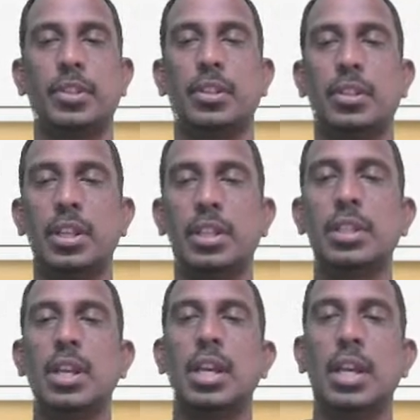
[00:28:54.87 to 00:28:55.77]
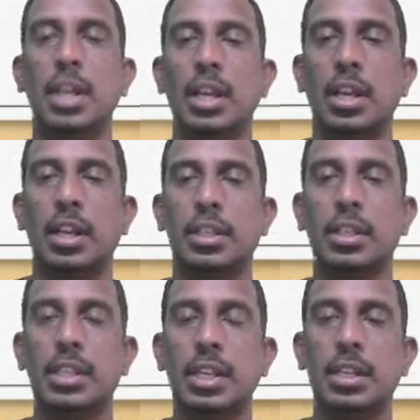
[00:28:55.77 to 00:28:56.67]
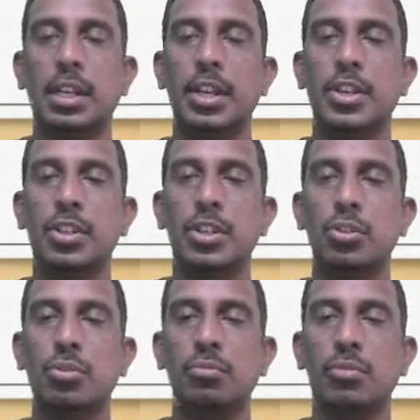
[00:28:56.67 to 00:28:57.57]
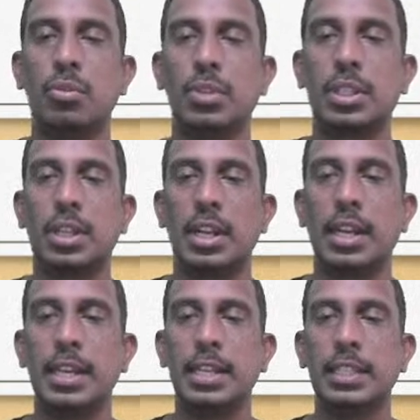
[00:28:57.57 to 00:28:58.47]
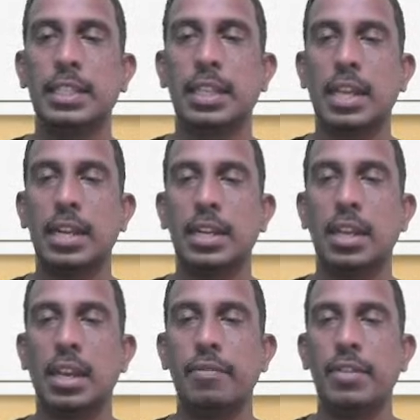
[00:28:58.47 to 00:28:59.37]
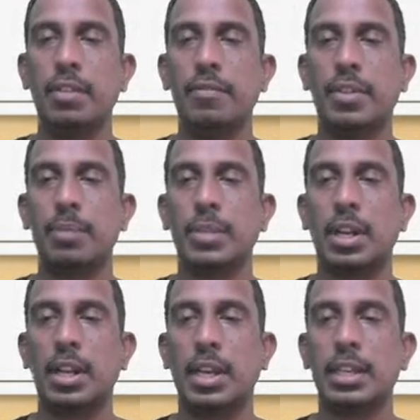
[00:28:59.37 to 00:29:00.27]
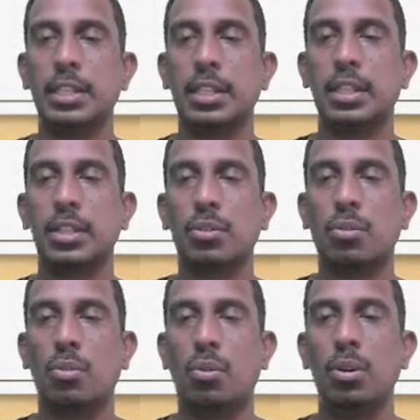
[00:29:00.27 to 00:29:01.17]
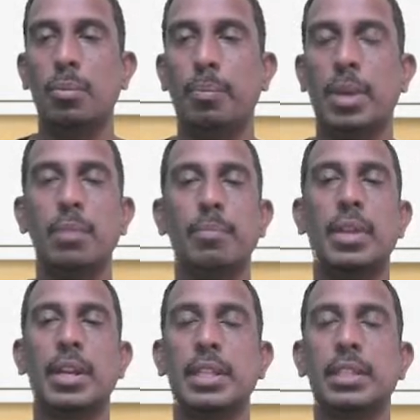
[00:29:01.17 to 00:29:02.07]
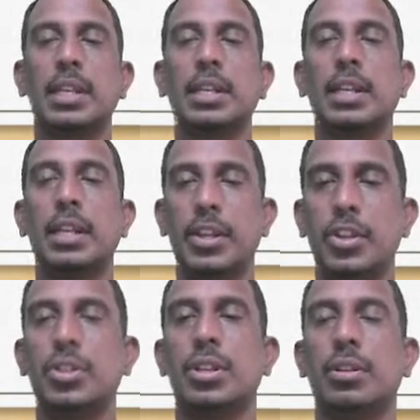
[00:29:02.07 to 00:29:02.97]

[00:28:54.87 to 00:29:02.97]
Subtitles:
That is, the circulation towards lungs and away from the lungs, it is called pulmonary circulation.